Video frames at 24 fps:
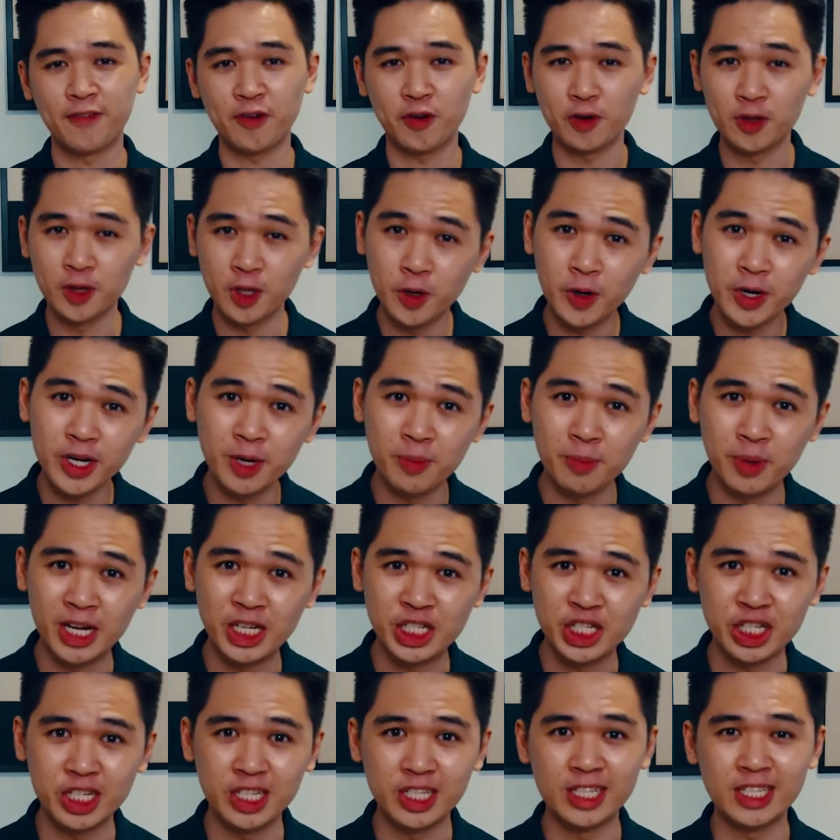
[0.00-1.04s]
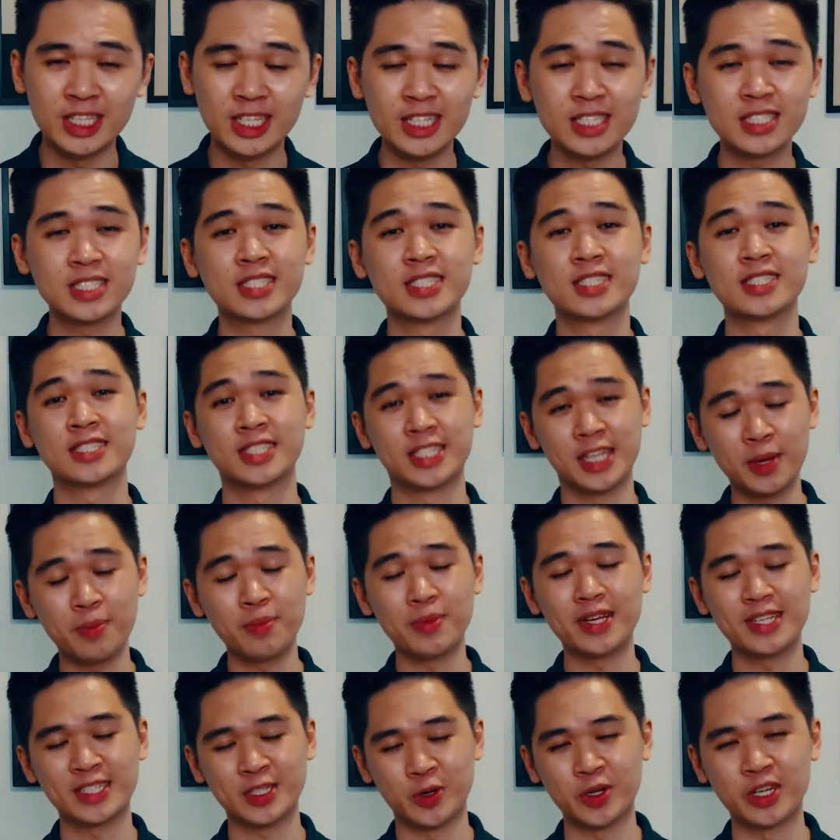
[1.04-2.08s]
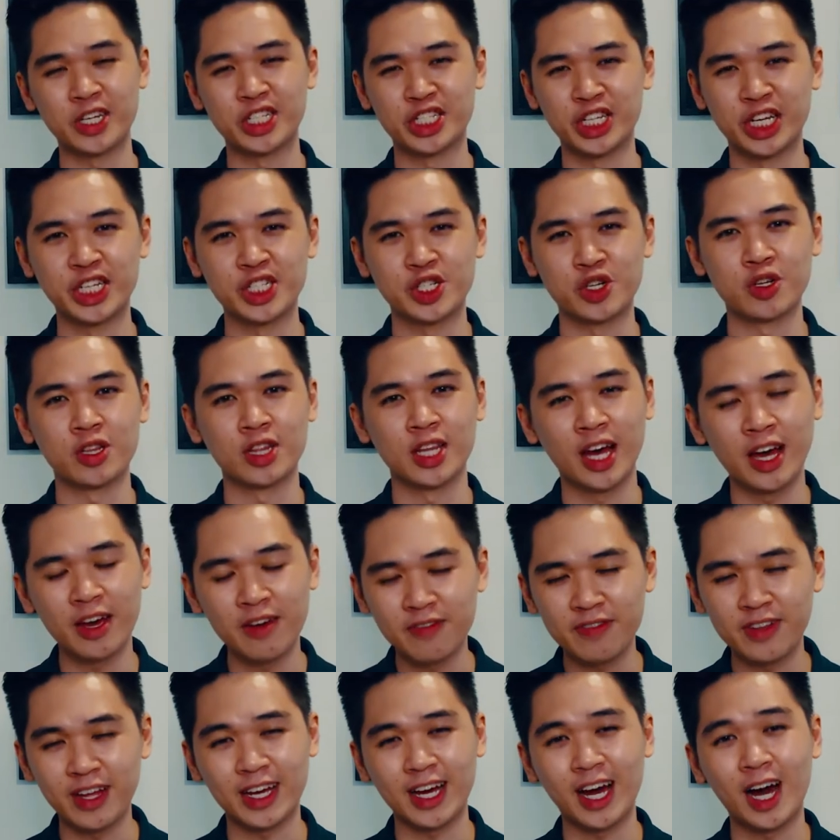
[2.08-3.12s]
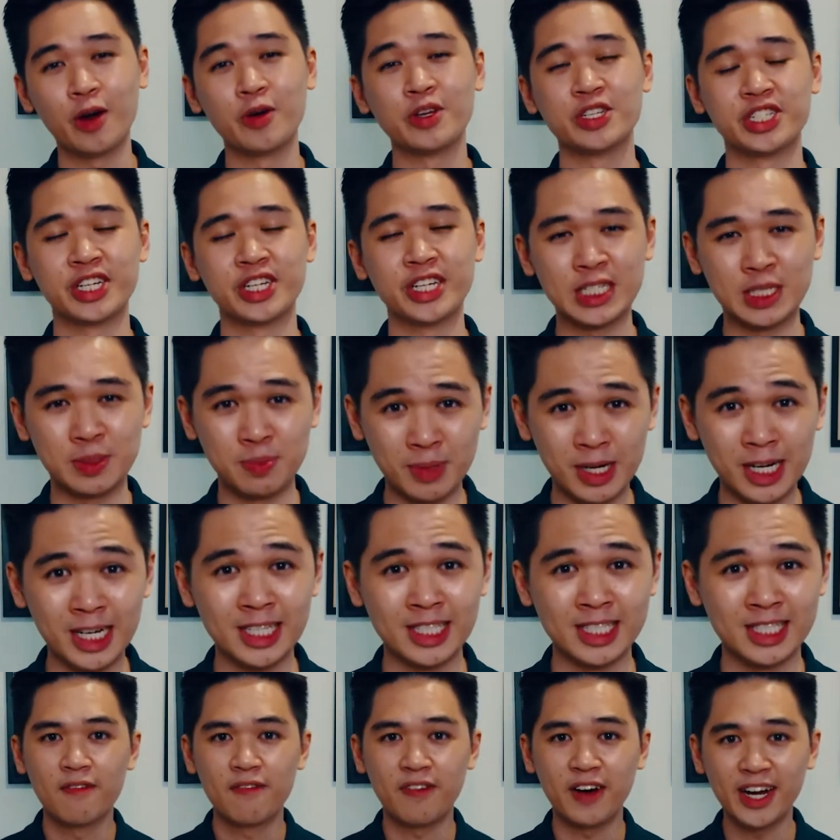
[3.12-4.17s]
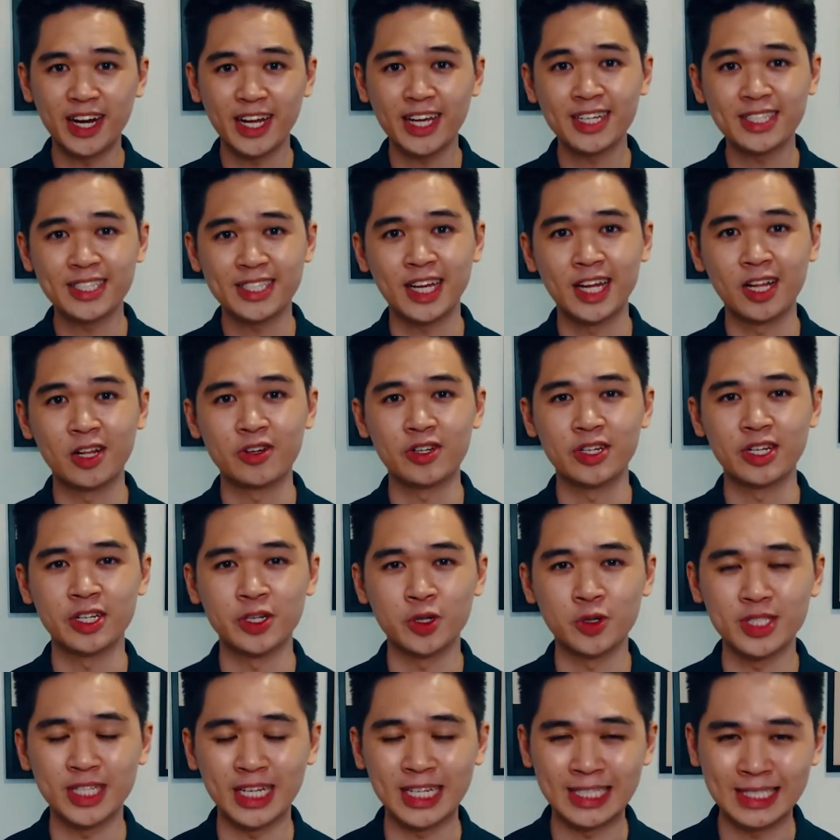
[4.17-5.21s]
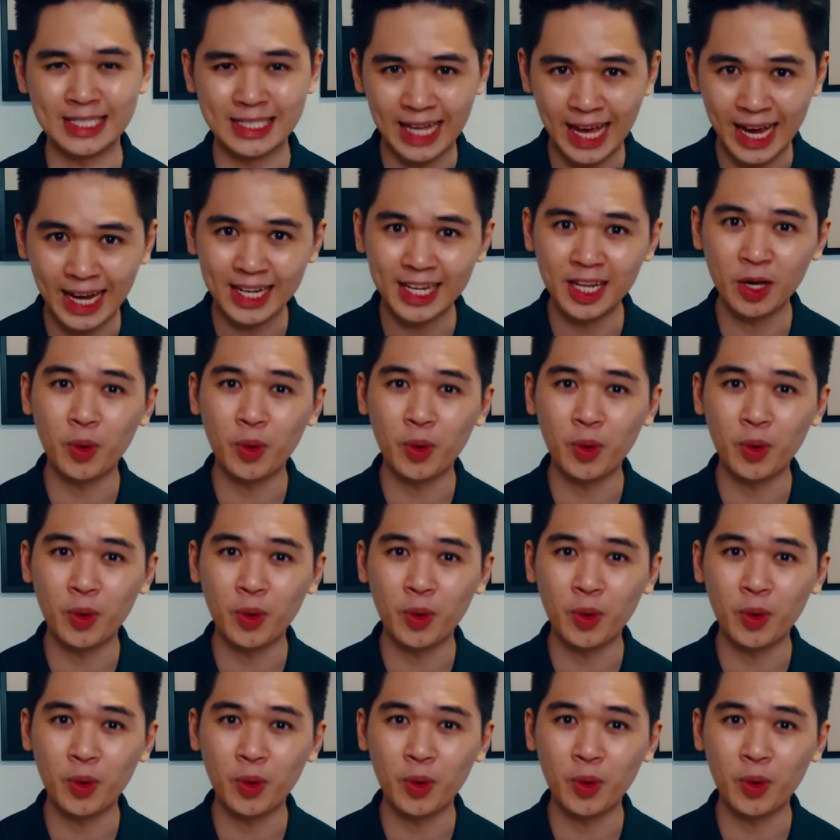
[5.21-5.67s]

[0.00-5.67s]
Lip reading: you're low on a budget, this tip is going to change your life like how it changed mine. Finding a tailor that knows exactly